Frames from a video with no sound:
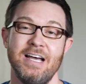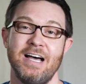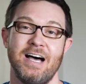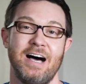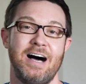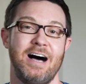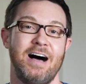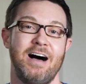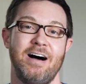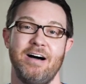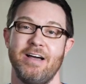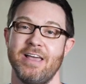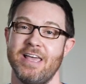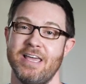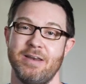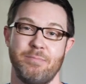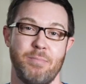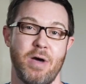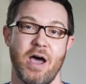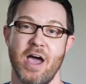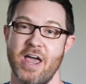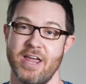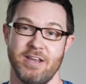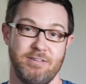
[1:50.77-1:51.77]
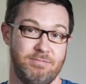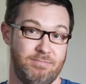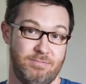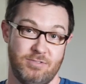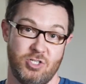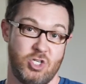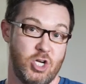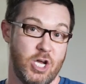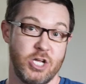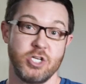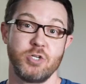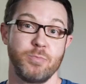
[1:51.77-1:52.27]
in my
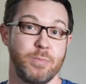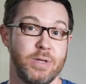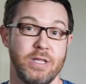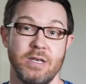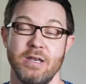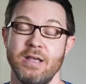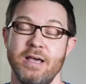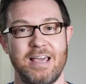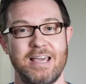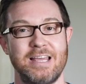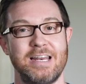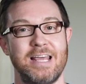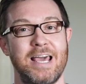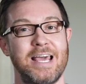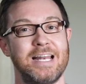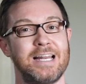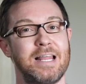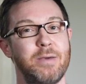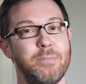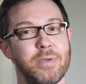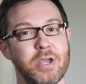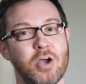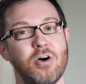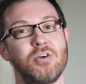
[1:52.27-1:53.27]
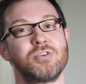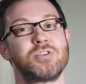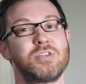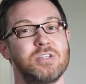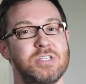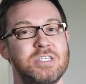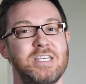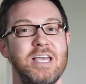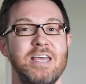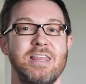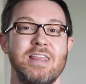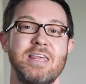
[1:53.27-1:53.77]
judgment. And let me also
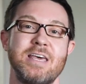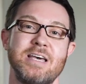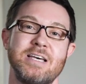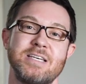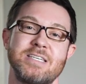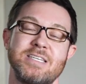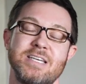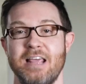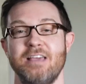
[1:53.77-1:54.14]
say this.